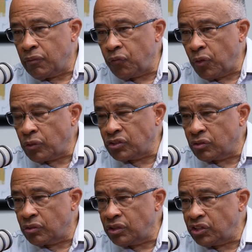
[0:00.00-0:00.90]

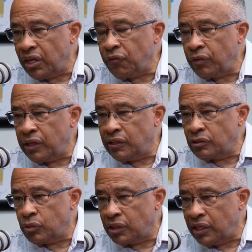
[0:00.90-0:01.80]
focused on the Schaefer
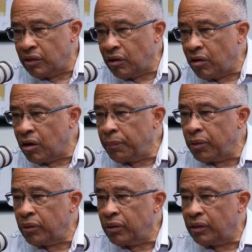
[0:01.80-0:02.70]
years with the Inner
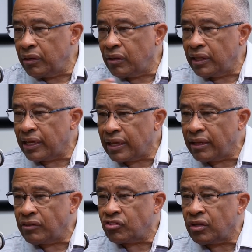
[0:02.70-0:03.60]
Harbor and all that
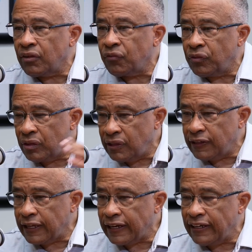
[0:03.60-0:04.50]
kind of stuff
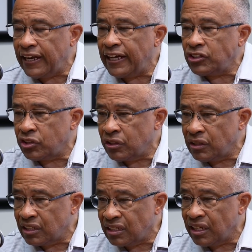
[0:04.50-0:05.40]
and kind of
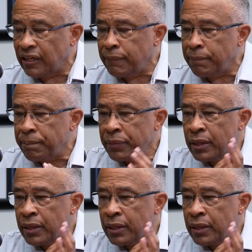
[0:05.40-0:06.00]
national acclaim.